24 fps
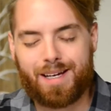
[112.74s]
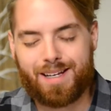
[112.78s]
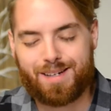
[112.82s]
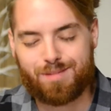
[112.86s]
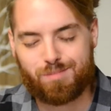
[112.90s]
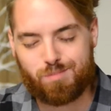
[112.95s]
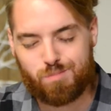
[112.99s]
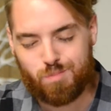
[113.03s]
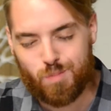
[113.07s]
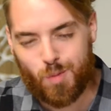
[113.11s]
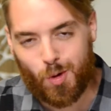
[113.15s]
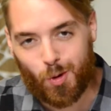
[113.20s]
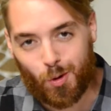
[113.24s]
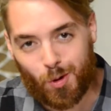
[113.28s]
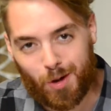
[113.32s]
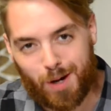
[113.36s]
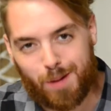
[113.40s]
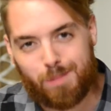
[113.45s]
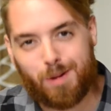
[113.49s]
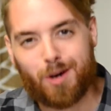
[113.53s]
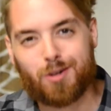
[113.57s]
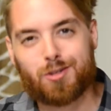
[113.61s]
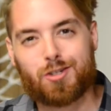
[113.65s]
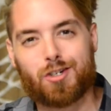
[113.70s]
bit more
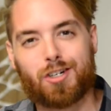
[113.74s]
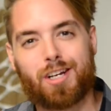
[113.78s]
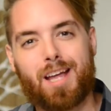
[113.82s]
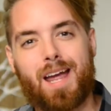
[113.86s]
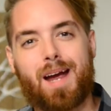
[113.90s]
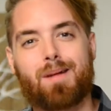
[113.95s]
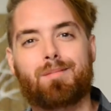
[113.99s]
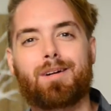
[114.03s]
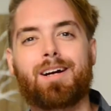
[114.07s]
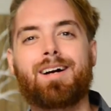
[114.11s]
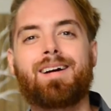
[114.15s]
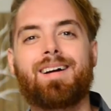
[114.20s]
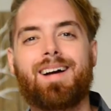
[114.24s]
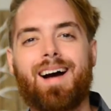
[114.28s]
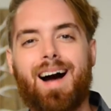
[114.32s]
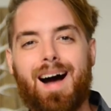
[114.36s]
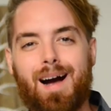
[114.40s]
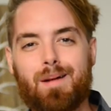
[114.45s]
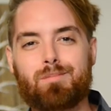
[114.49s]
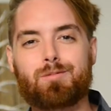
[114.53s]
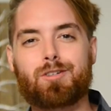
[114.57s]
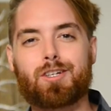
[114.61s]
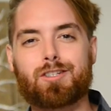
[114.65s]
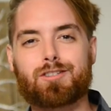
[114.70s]
about your camera.
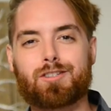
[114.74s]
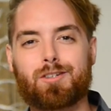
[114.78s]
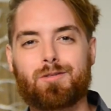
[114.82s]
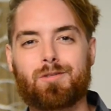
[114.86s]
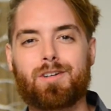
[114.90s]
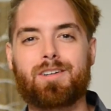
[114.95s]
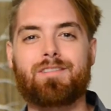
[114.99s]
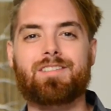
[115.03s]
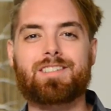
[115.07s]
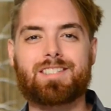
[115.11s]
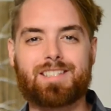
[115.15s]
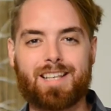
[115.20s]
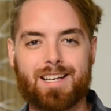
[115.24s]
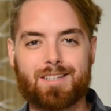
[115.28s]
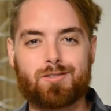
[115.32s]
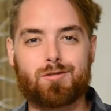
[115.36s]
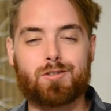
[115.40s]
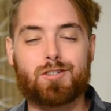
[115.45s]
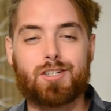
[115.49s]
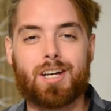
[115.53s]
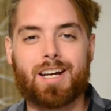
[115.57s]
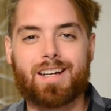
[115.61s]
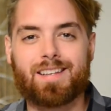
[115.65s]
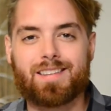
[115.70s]
I'm Justin Reves, thanks
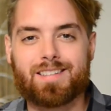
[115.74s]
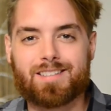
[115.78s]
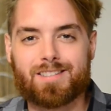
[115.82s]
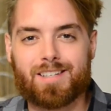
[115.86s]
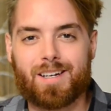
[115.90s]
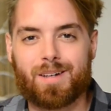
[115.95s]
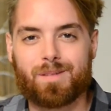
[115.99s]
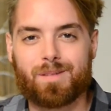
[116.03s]
for checking this